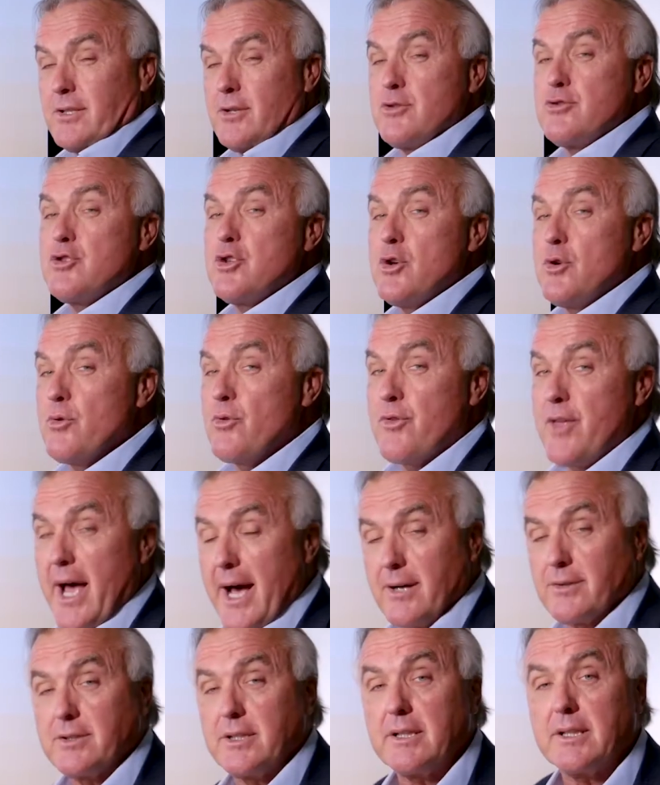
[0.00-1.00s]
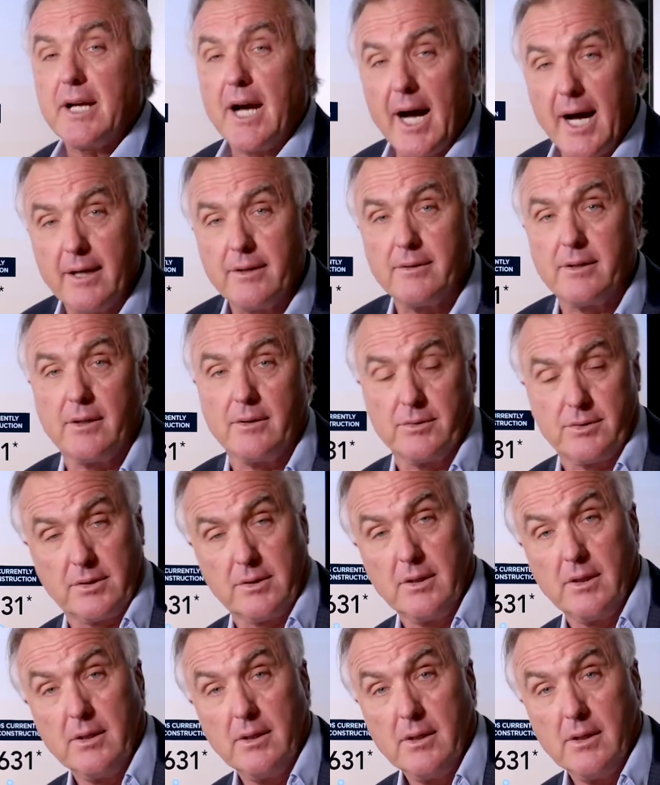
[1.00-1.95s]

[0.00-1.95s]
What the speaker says: than 2,000 condos